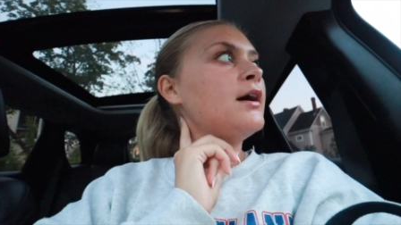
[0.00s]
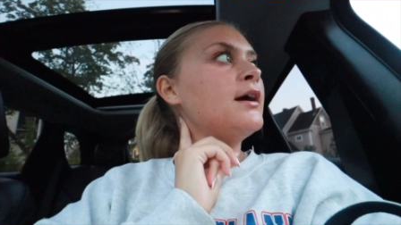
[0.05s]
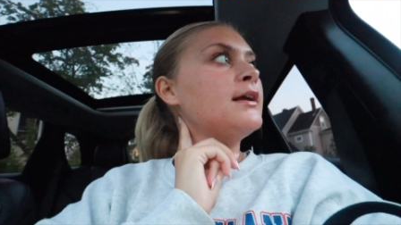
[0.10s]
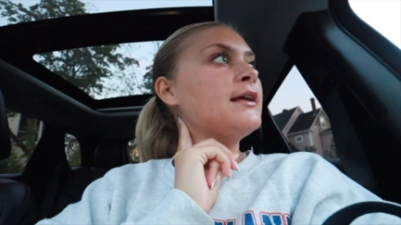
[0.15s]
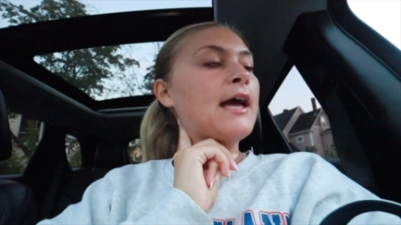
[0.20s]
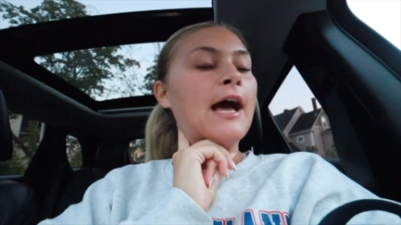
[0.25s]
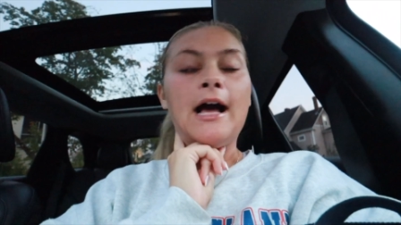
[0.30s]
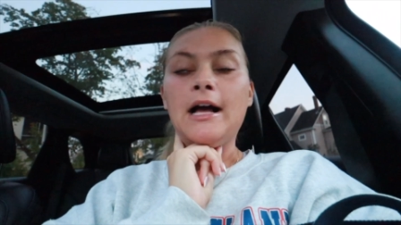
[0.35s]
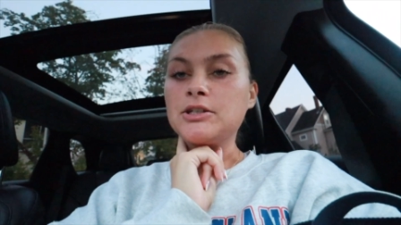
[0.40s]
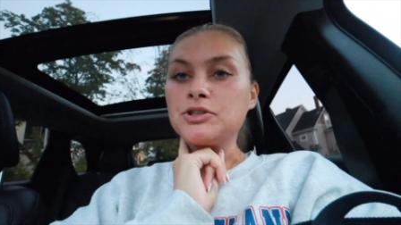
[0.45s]

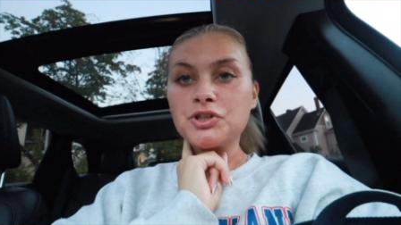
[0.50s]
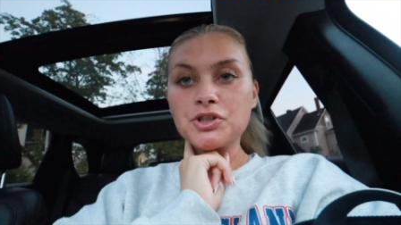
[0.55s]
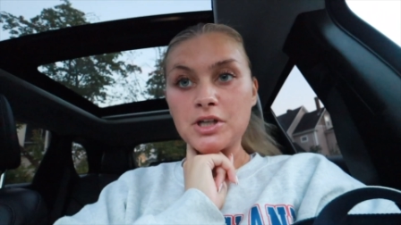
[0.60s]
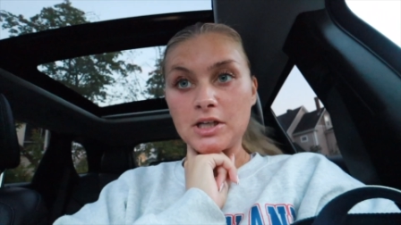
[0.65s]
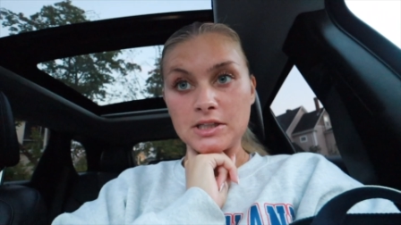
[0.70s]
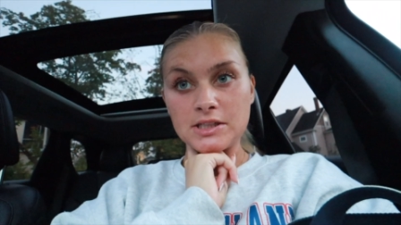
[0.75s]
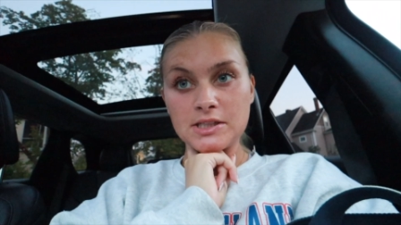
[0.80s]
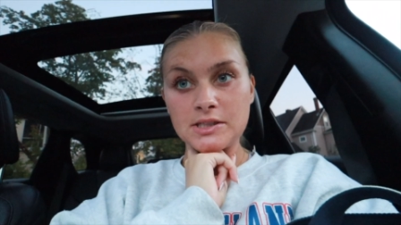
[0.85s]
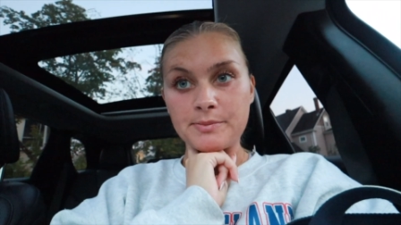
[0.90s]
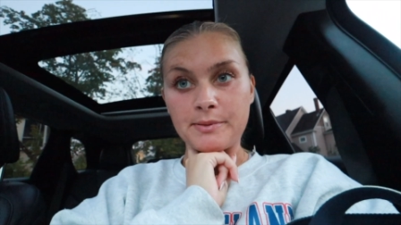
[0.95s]
yeah, I just
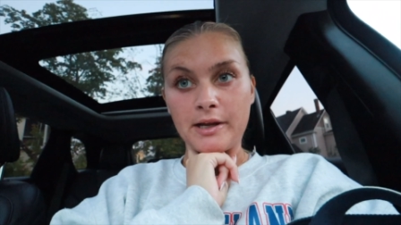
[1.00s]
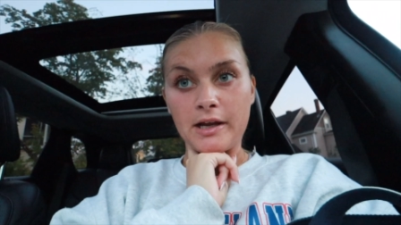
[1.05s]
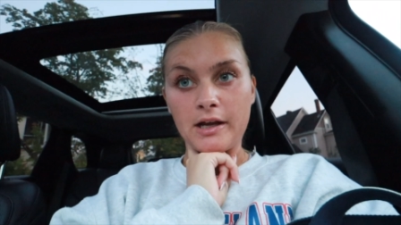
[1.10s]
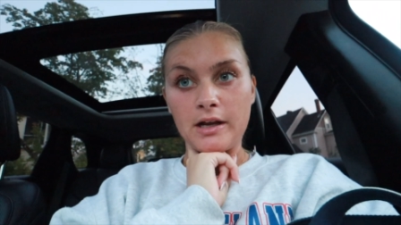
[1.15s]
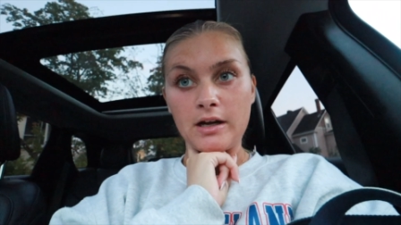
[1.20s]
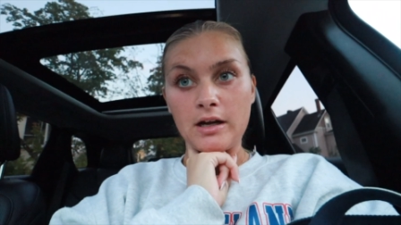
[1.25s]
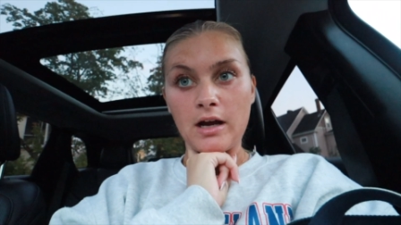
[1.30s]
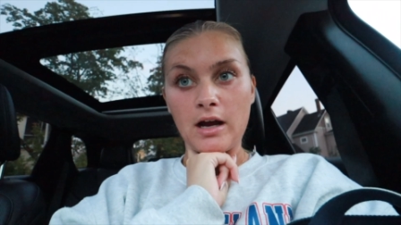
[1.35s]
got to spin.